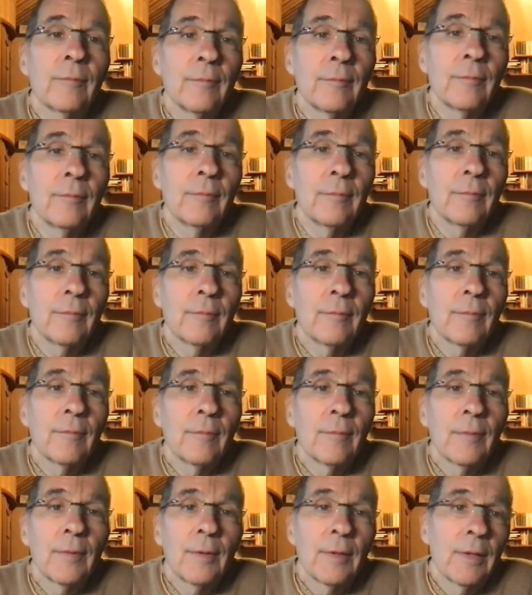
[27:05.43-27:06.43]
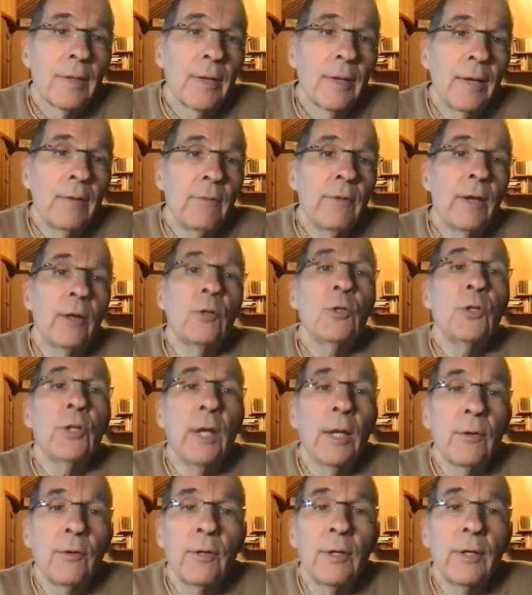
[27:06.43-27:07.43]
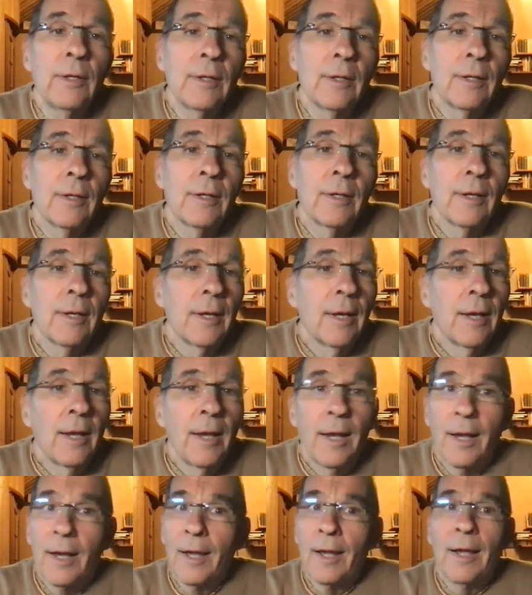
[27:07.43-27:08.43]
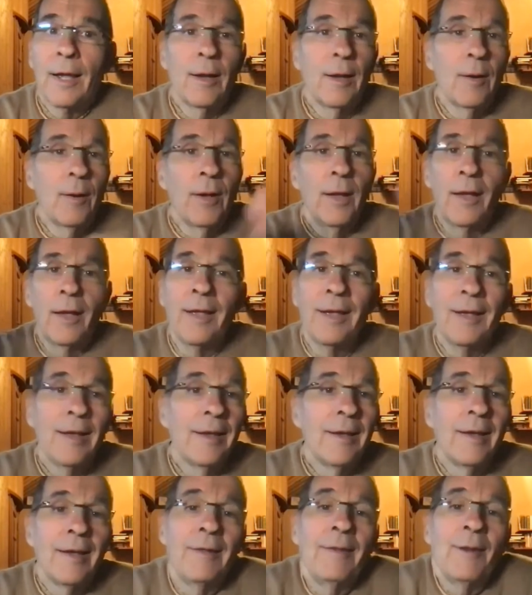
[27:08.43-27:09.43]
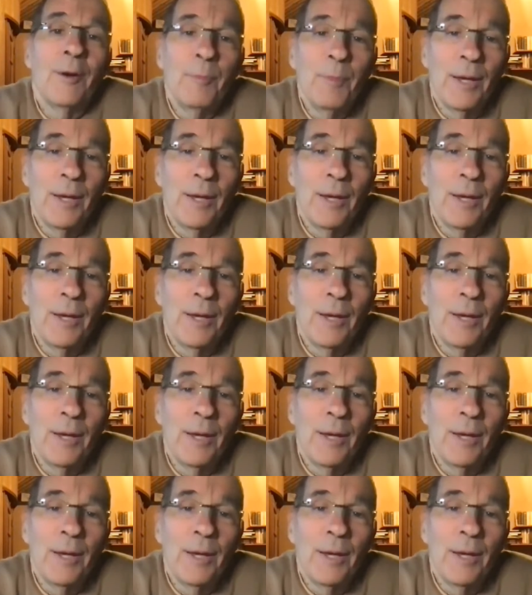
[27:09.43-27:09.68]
And they're chanting, and they're